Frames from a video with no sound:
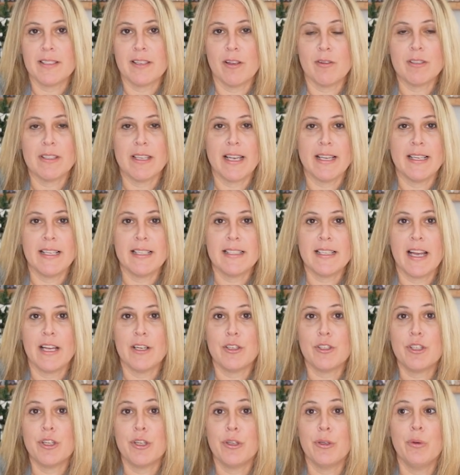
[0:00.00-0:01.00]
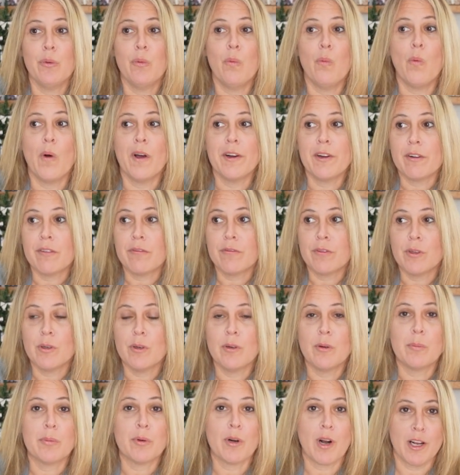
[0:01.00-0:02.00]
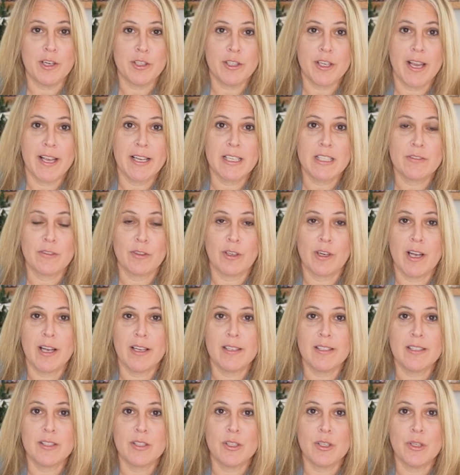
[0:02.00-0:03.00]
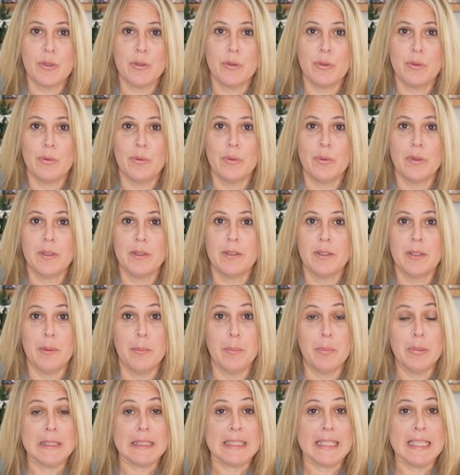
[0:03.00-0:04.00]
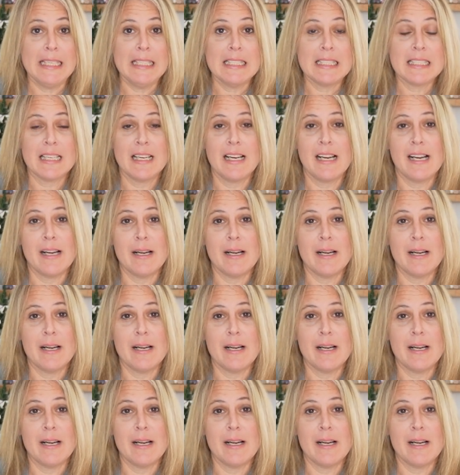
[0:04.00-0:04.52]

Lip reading: Those ladies had 2 wonderful projects for us to complete,